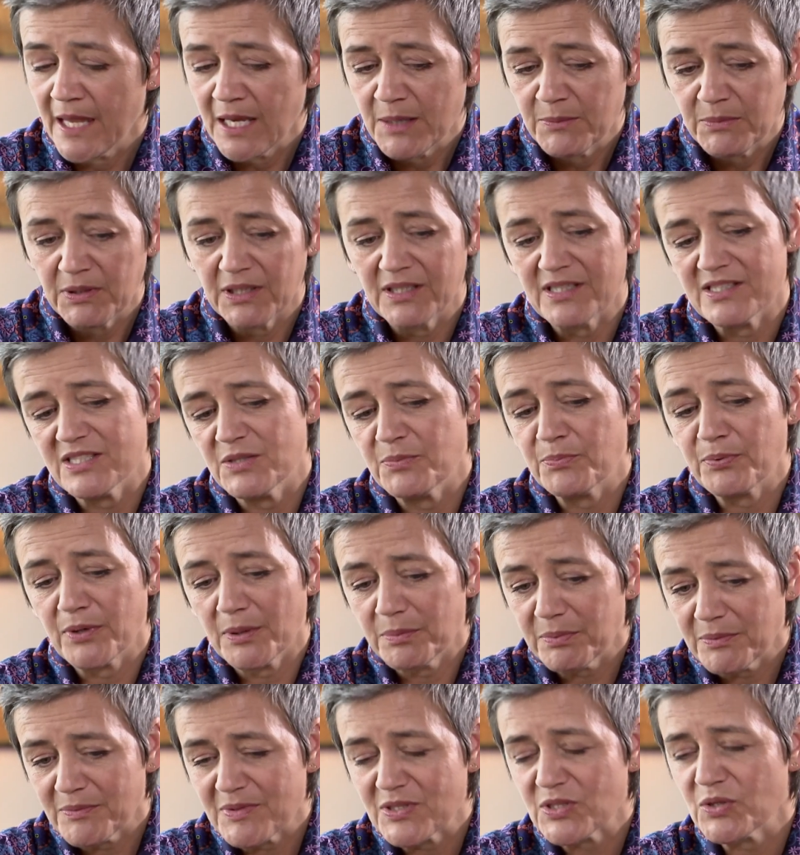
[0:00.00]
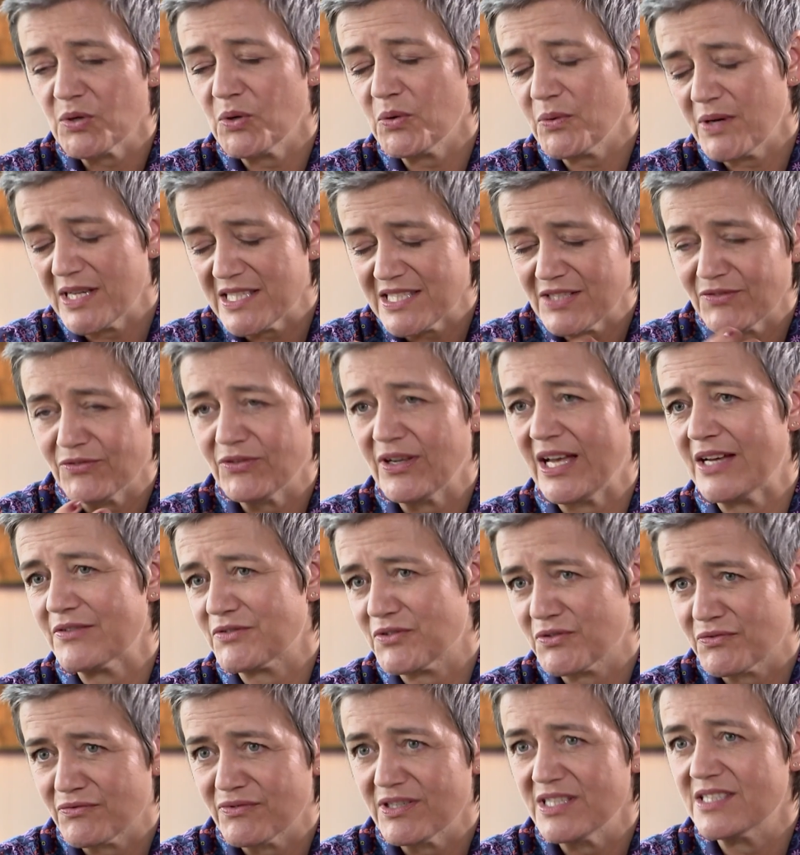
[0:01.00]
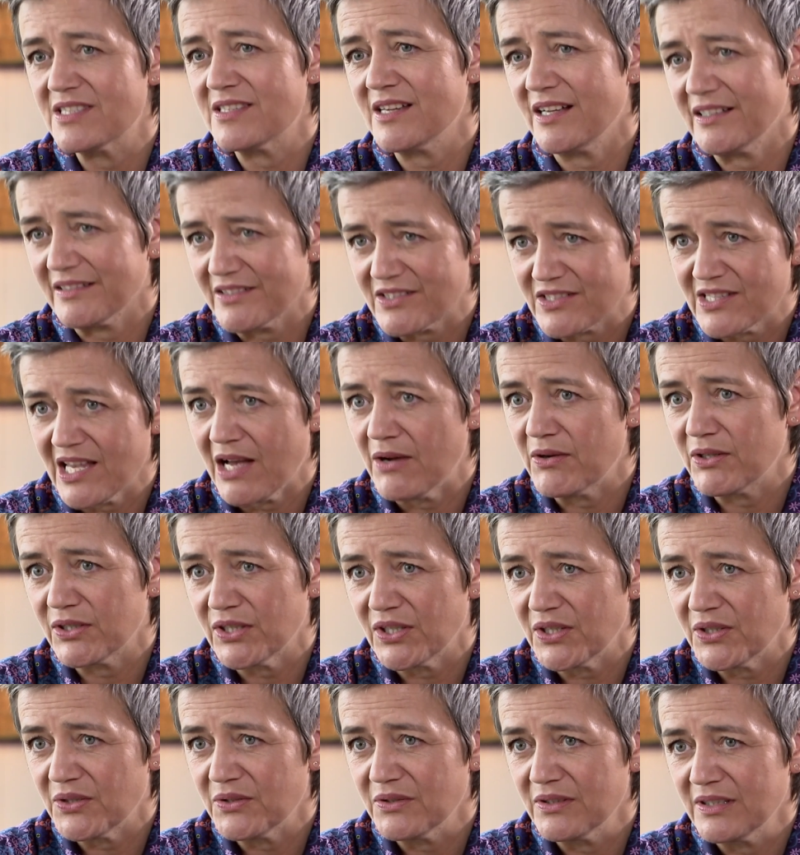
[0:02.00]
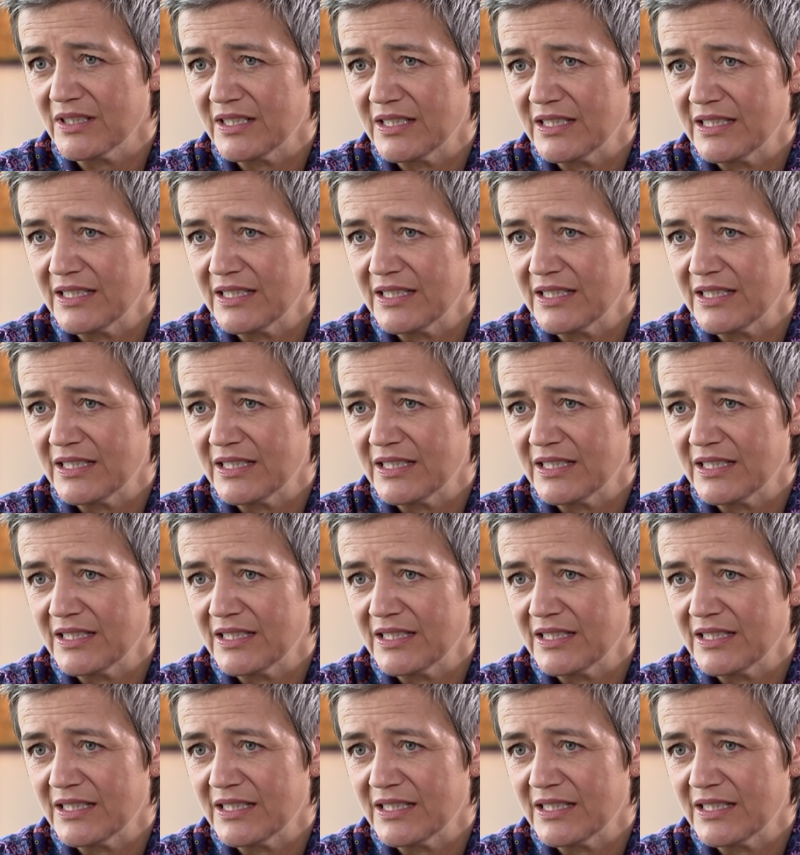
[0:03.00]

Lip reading: Because the problem is always if you have to restart the sourdough.